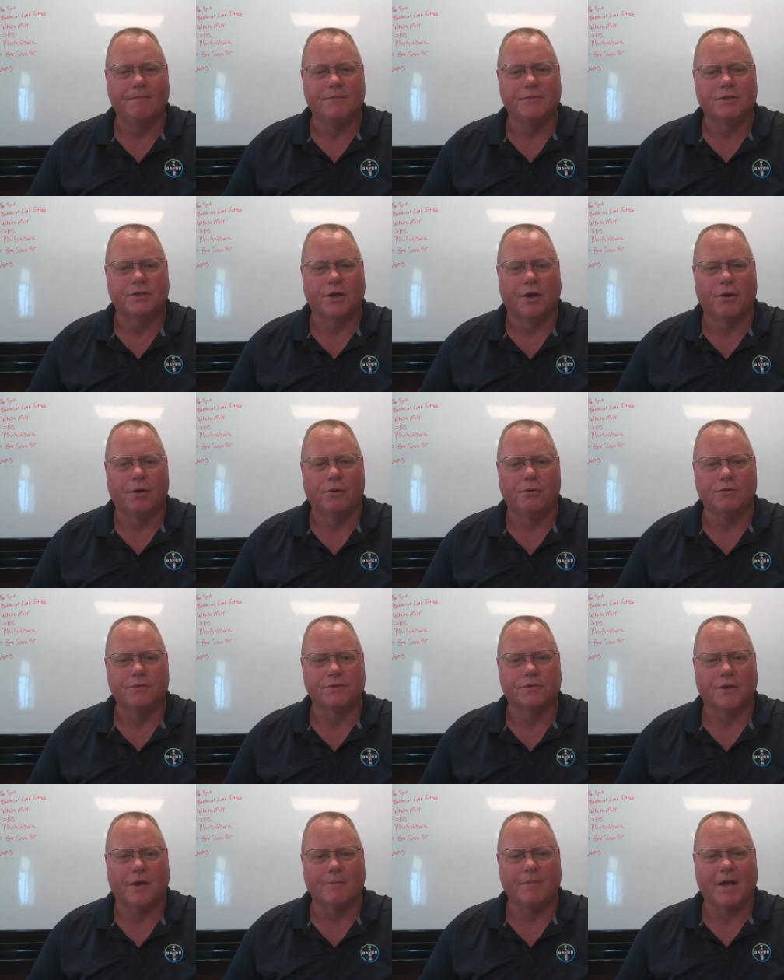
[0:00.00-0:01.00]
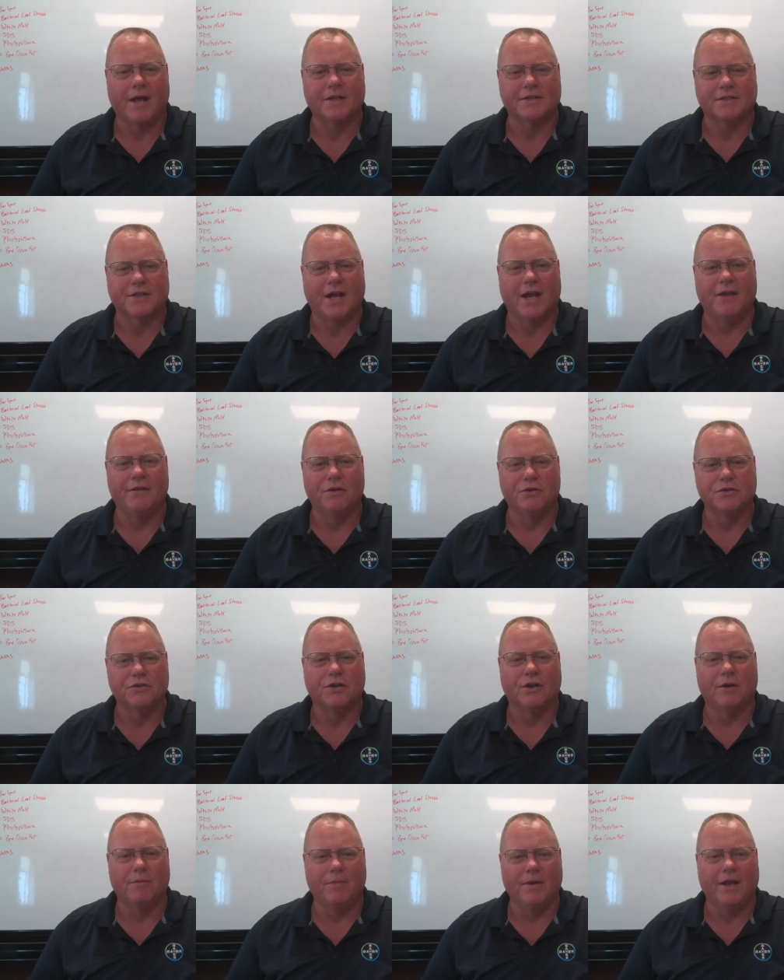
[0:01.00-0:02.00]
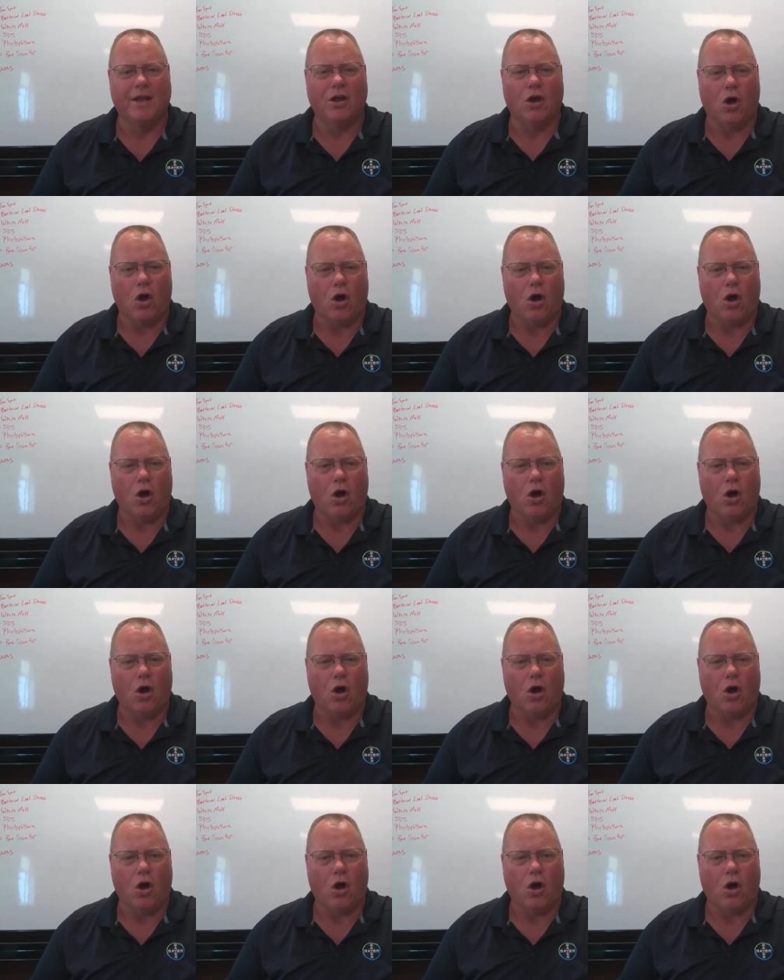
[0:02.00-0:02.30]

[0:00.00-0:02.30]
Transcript: So I'm not saying there's going to be